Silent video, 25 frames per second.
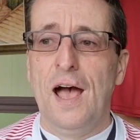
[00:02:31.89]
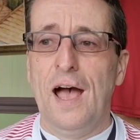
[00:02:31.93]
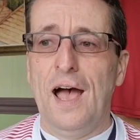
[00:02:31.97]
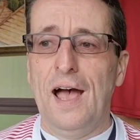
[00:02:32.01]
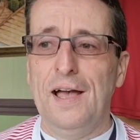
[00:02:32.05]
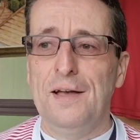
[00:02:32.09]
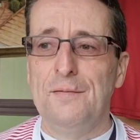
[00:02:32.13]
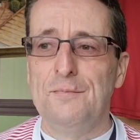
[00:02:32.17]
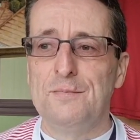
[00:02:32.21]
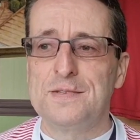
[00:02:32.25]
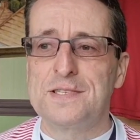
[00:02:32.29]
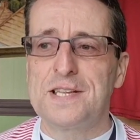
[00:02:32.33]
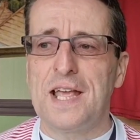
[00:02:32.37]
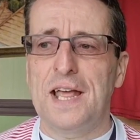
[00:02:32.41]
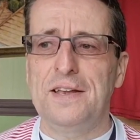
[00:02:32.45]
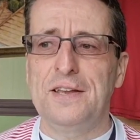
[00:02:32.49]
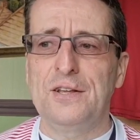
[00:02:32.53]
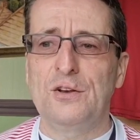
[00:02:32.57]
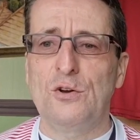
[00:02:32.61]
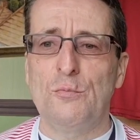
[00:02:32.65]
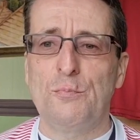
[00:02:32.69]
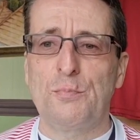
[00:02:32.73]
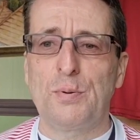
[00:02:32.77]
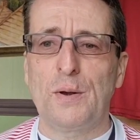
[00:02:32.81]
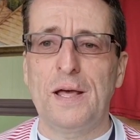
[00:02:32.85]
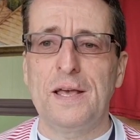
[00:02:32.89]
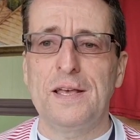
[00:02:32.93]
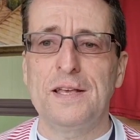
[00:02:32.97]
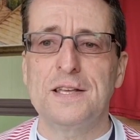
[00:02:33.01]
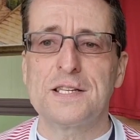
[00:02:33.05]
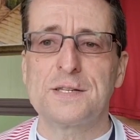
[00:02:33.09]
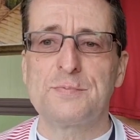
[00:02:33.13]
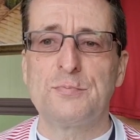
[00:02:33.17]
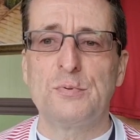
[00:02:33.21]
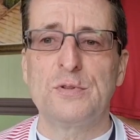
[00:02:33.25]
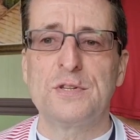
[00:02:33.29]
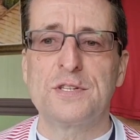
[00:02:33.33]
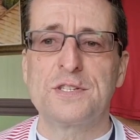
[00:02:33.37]
Technical
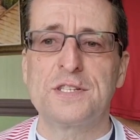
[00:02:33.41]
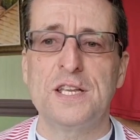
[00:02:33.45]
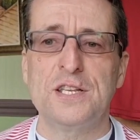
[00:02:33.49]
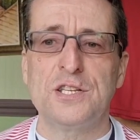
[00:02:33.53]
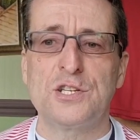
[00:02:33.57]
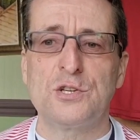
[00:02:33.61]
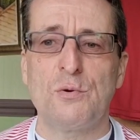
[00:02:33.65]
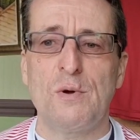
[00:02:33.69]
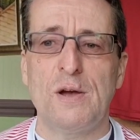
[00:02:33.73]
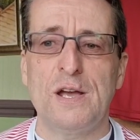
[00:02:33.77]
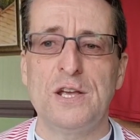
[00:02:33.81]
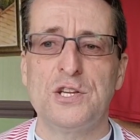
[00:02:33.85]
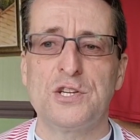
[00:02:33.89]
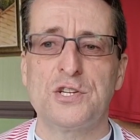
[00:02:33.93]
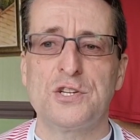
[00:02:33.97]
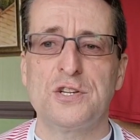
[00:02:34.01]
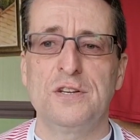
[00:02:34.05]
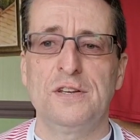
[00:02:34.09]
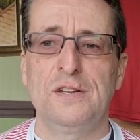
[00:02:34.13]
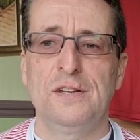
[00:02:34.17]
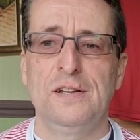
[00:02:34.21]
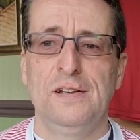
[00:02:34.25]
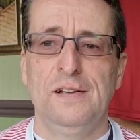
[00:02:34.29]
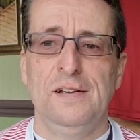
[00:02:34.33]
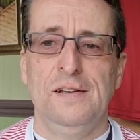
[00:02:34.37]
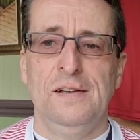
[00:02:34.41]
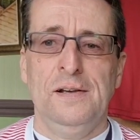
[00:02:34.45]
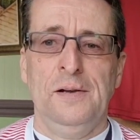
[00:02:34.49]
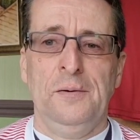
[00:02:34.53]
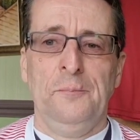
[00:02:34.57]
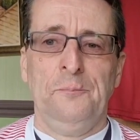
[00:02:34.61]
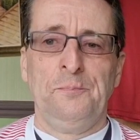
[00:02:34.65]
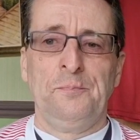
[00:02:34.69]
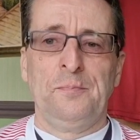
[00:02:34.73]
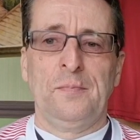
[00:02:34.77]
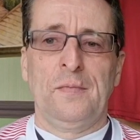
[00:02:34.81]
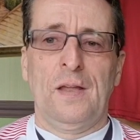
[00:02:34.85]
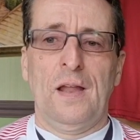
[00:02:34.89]
players, but the situation
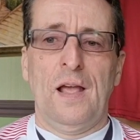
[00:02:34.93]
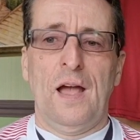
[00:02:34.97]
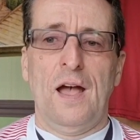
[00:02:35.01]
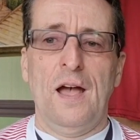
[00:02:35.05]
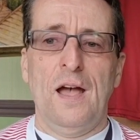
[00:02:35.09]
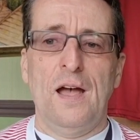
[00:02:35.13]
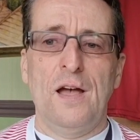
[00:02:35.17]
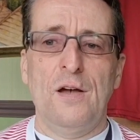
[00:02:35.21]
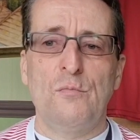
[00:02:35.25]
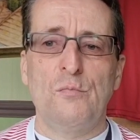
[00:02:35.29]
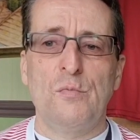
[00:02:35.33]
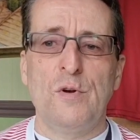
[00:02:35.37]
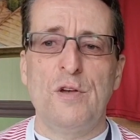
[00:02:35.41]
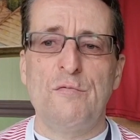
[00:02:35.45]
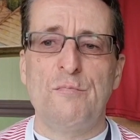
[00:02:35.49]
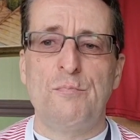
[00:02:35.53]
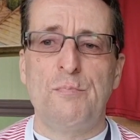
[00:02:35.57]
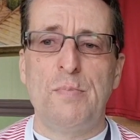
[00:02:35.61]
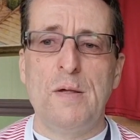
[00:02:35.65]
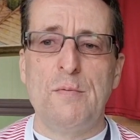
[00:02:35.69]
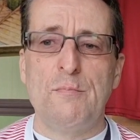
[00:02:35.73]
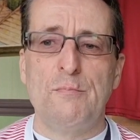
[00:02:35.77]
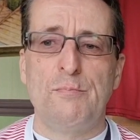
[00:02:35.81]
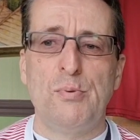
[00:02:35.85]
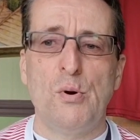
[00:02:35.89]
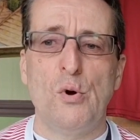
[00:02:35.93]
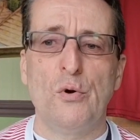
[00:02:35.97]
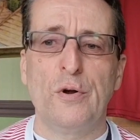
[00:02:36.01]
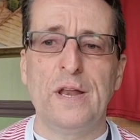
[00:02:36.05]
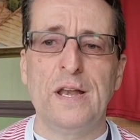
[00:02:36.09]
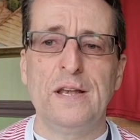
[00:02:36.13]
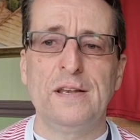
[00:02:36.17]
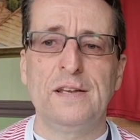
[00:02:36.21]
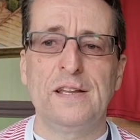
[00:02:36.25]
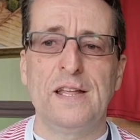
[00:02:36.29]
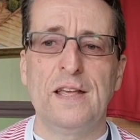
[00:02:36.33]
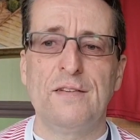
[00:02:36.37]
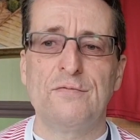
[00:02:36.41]
we've been put
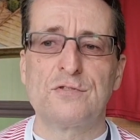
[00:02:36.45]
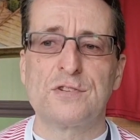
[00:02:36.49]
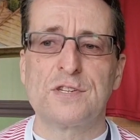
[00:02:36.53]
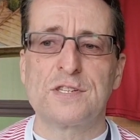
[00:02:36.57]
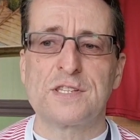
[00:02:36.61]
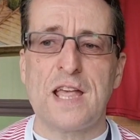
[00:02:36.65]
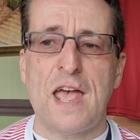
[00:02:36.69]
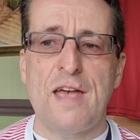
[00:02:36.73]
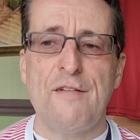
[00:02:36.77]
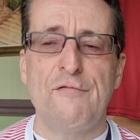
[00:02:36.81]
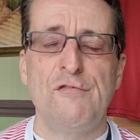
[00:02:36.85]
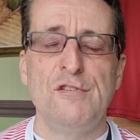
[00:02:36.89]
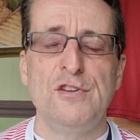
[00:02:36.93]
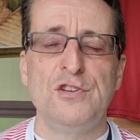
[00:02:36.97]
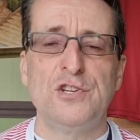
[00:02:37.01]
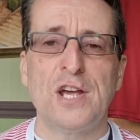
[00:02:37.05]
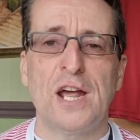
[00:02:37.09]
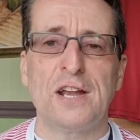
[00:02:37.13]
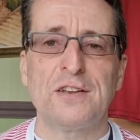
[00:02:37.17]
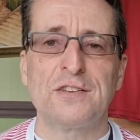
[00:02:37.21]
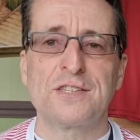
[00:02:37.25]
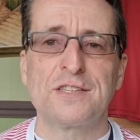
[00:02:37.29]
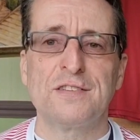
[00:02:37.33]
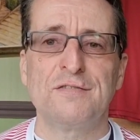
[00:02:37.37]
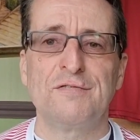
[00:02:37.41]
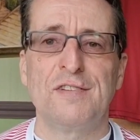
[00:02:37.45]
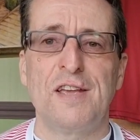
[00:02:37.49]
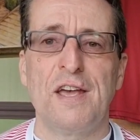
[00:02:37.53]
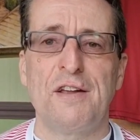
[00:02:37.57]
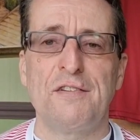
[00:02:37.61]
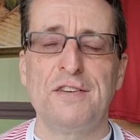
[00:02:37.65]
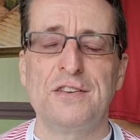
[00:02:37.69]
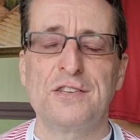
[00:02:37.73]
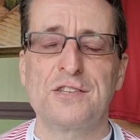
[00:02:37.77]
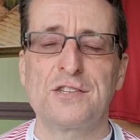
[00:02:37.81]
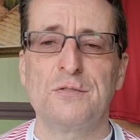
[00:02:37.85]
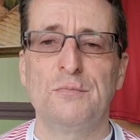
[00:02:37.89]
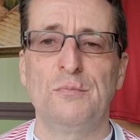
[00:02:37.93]
in gives us every chance of
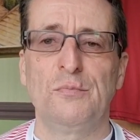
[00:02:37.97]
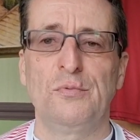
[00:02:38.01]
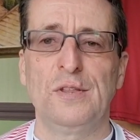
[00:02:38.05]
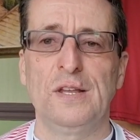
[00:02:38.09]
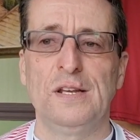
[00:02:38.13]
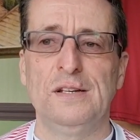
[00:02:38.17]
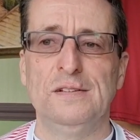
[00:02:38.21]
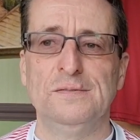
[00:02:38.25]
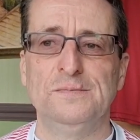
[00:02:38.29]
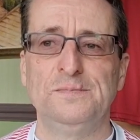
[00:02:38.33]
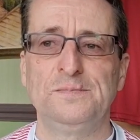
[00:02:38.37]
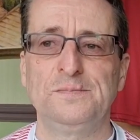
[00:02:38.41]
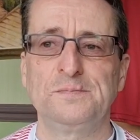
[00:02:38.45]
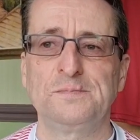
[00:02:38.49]
getting something.